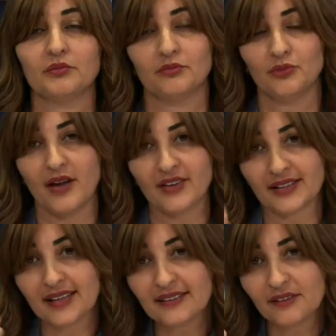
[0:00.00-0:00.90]

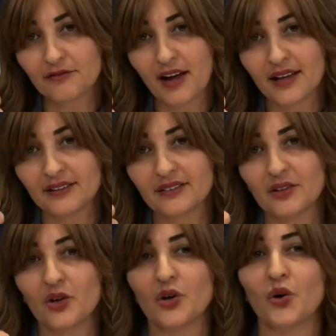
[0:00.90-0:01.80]
identified,
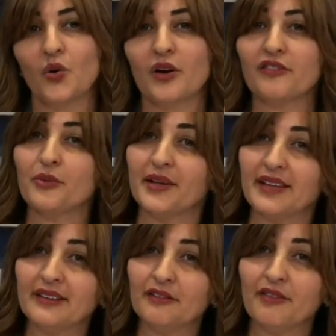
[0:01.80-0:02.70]
or if we
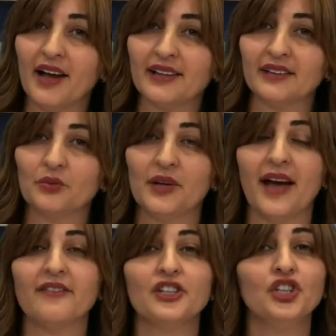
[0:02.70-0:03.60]
identified it, we
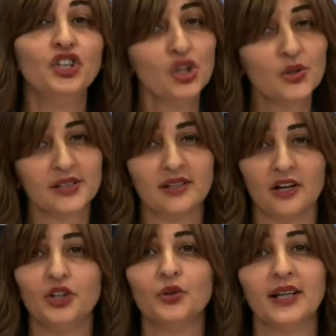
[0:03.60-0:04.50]
haven't used our
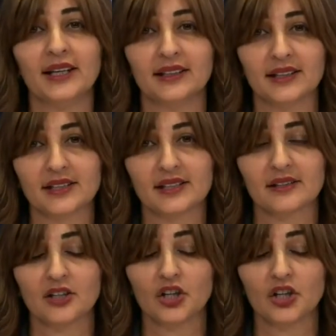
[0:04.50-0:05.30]
uniqueness